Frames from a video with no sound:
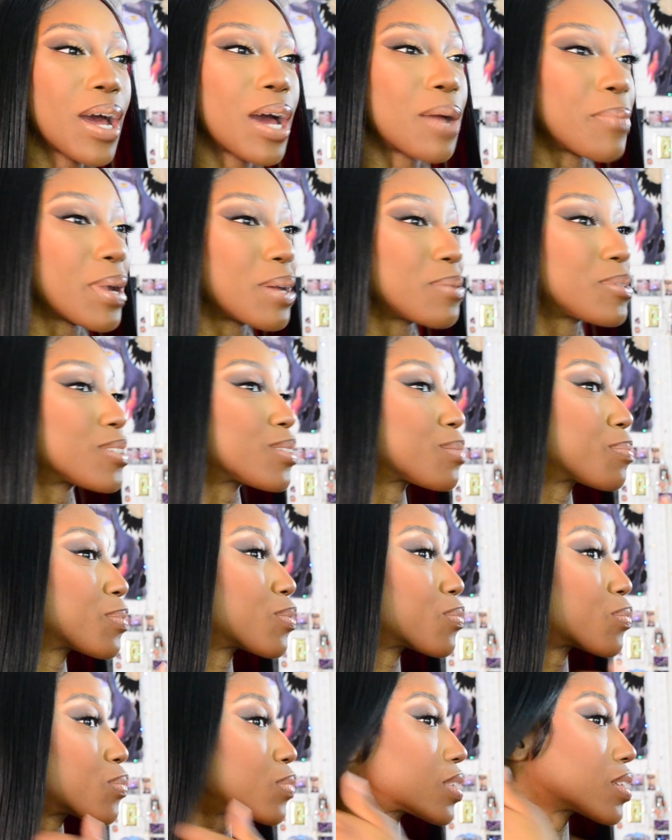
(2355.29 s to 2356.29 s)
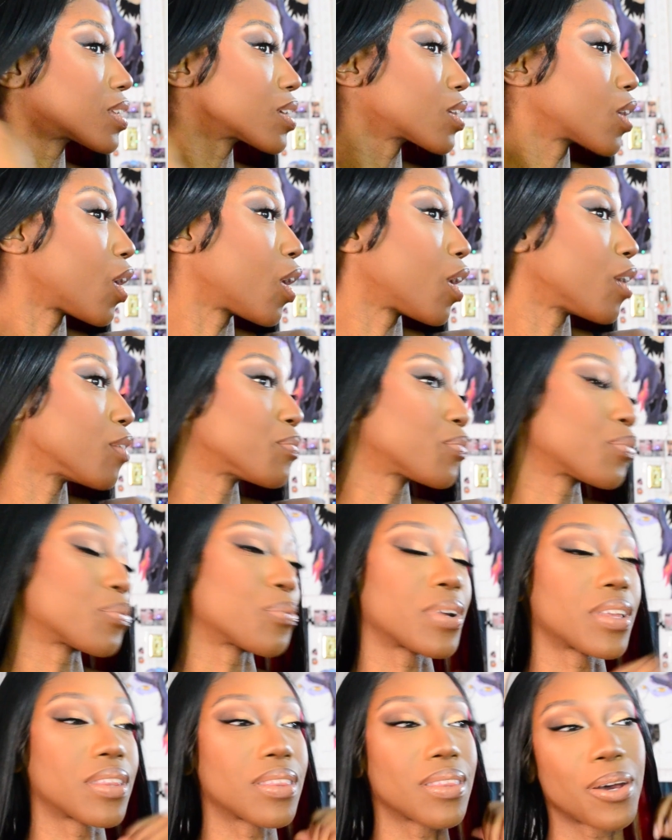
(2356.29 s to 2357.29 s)
I might just be really off
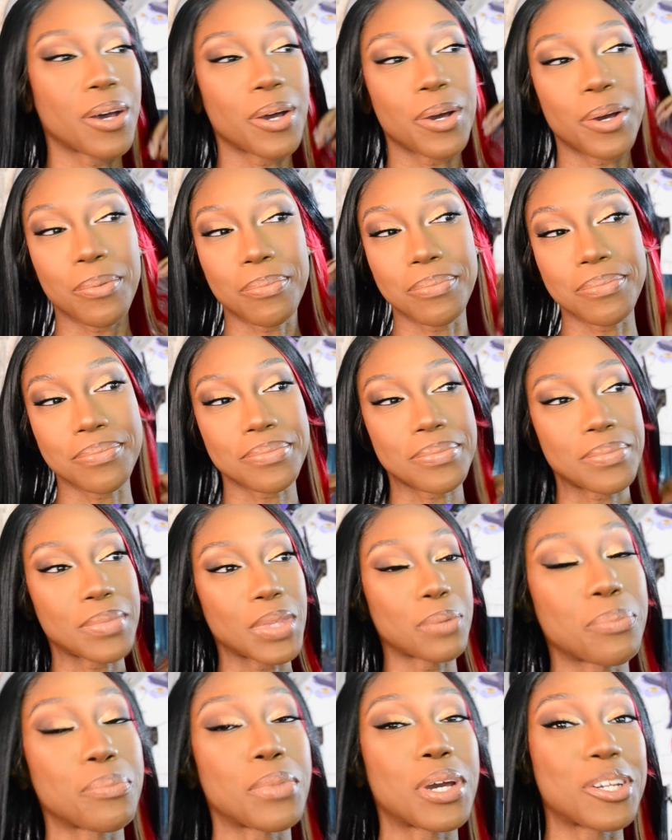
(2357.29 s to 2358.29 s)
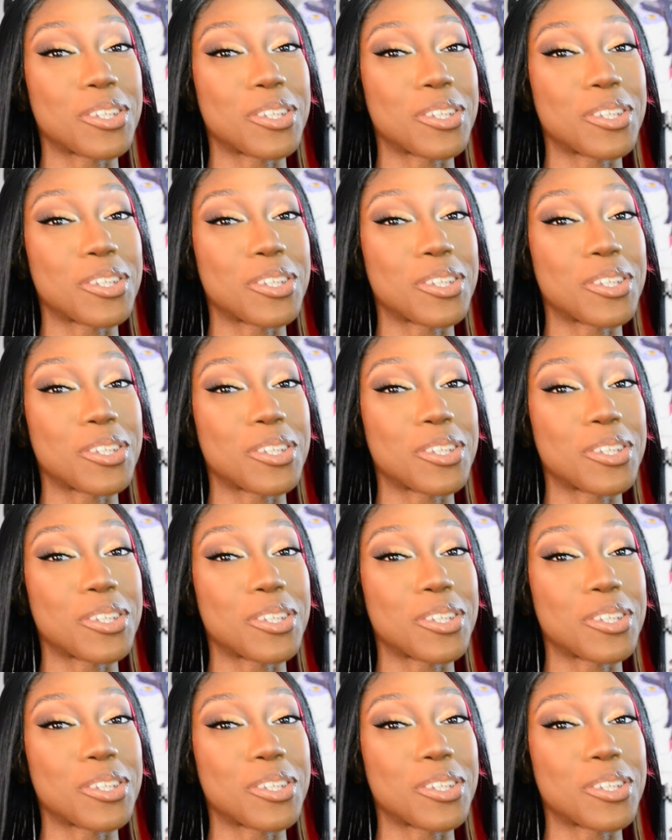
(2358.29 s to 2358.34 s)
with my